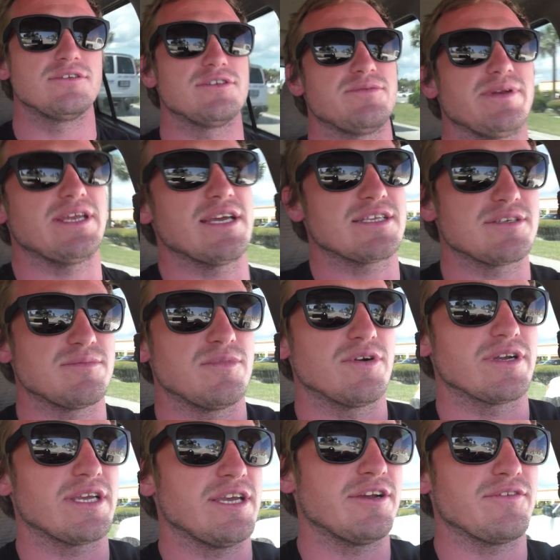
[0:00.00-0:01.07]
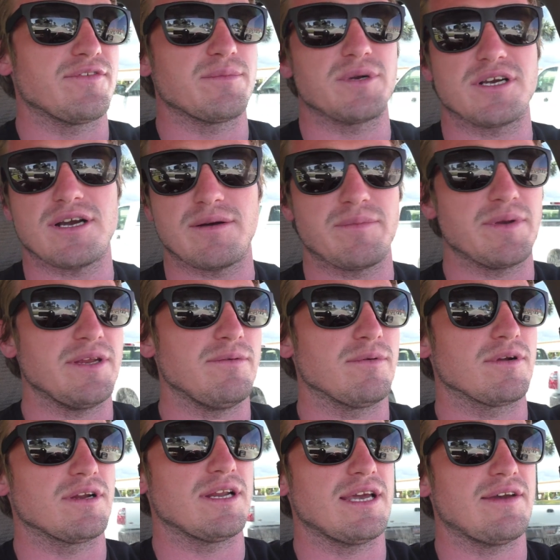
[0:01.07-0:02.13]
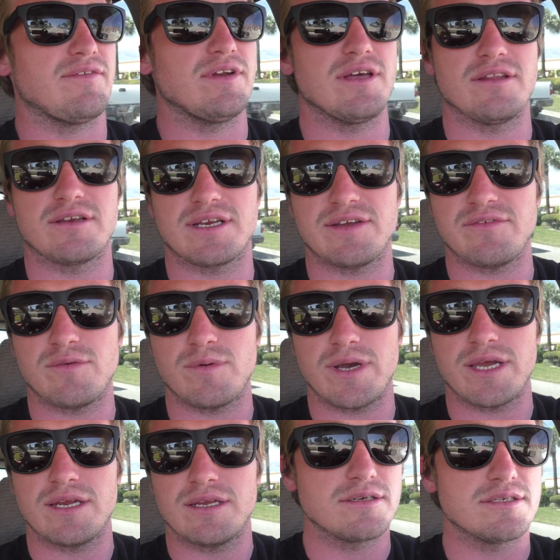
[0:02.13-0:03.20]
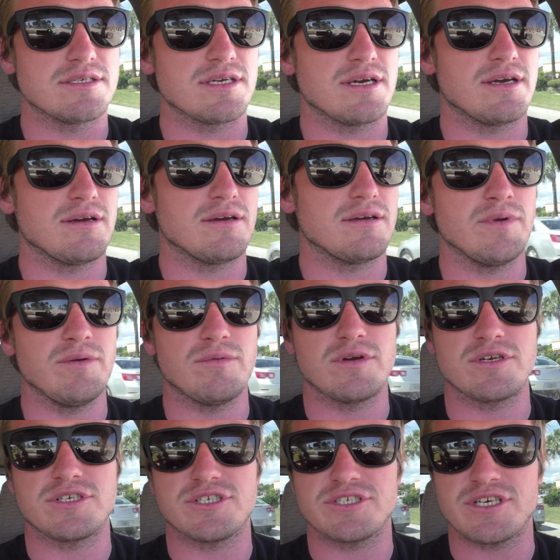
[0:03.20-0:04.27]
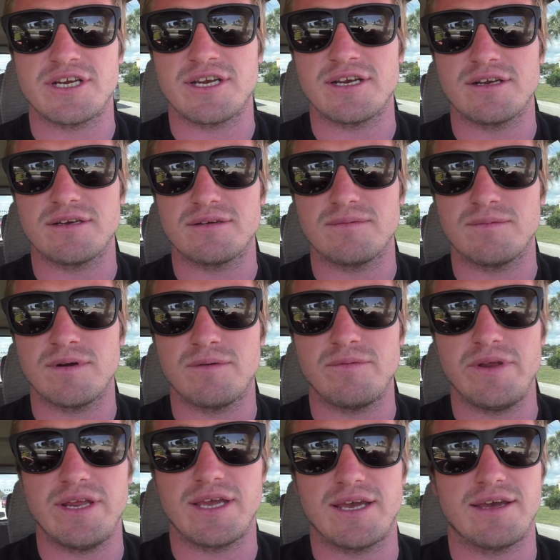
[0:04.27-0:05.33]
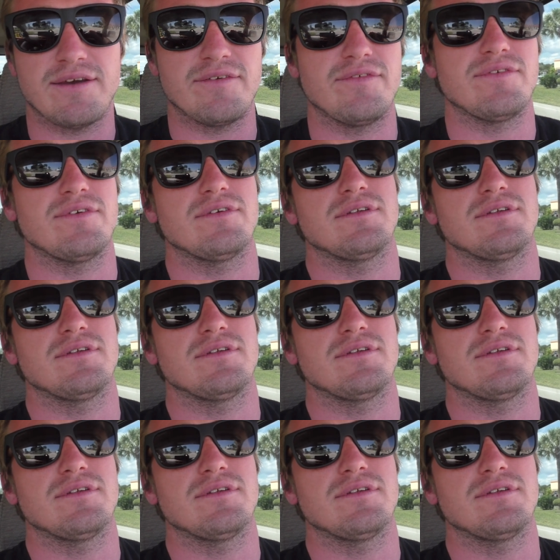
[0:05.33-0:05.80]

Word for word: soon as we get some more gear from a company, we're going to have another giveaway. Because we want to share what we have